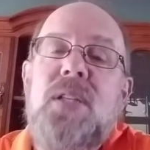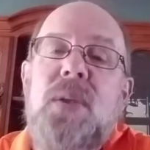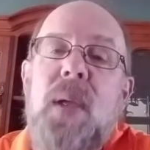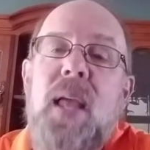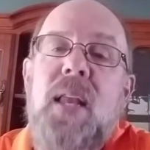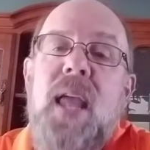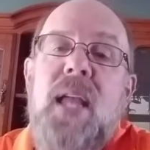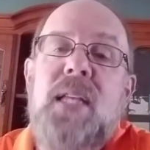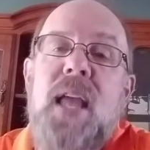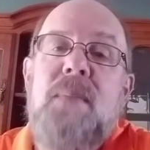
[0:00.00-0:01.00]
So again,
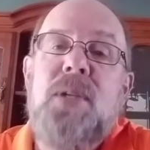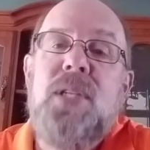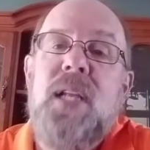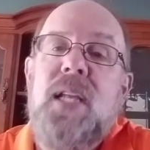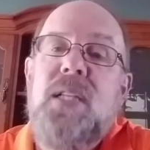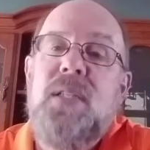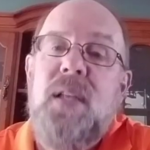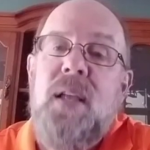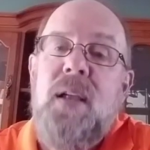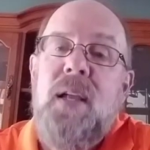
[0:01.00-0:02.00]
the ATM machines
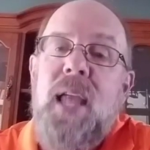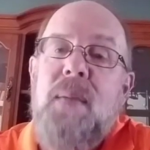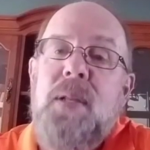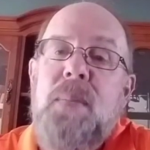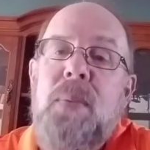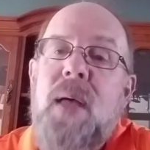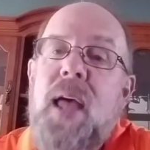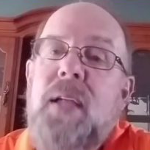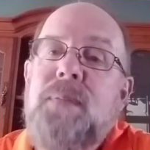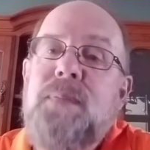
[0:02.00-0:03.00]
came into
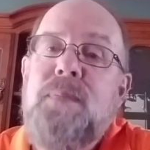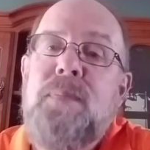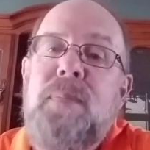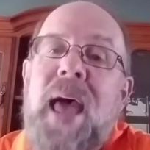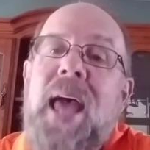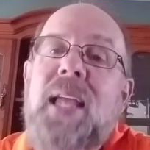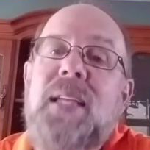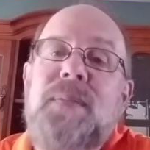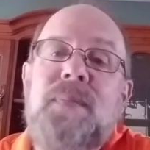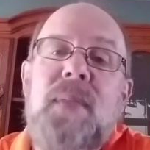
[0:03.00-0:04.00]
play
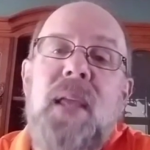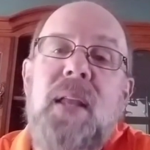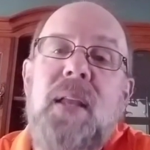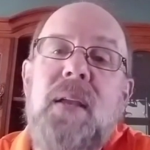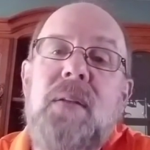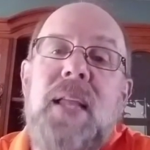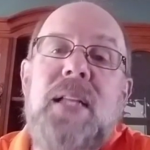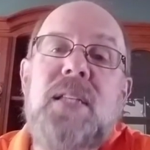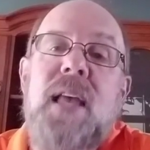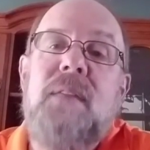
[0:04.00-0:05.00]
back in the
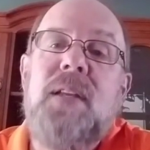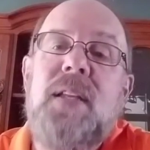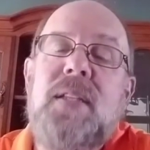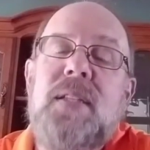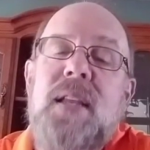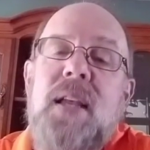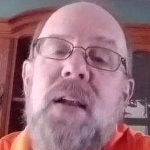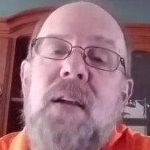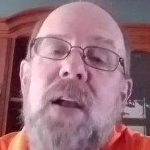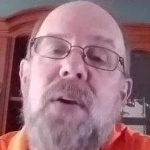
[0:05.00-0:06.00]
late 70s.
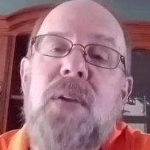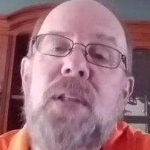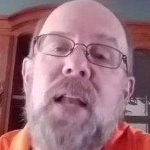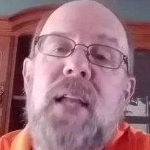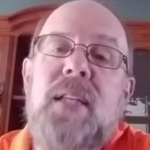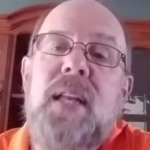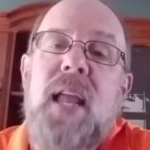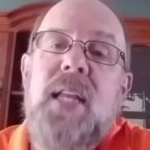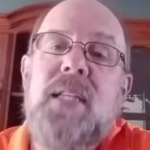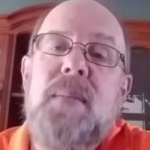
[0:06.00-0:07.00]
All right, early
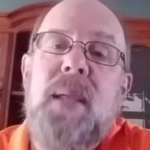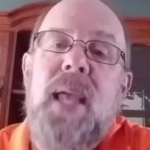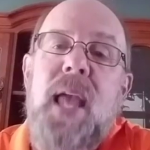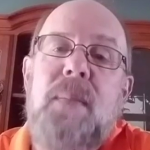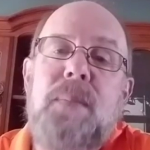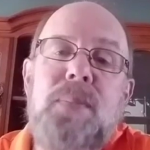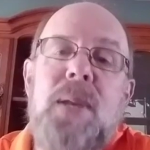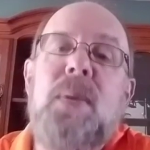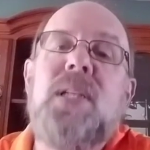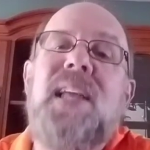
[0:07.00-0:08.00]
1980s. They became
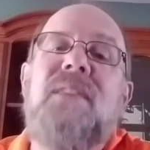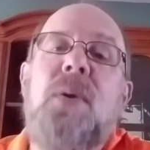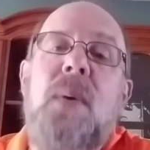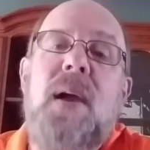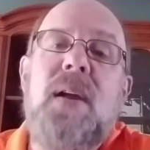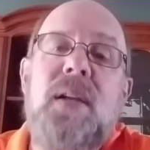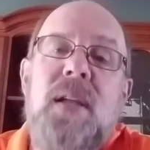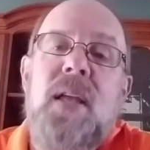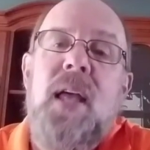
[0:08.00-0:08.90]
pretty much everywhere.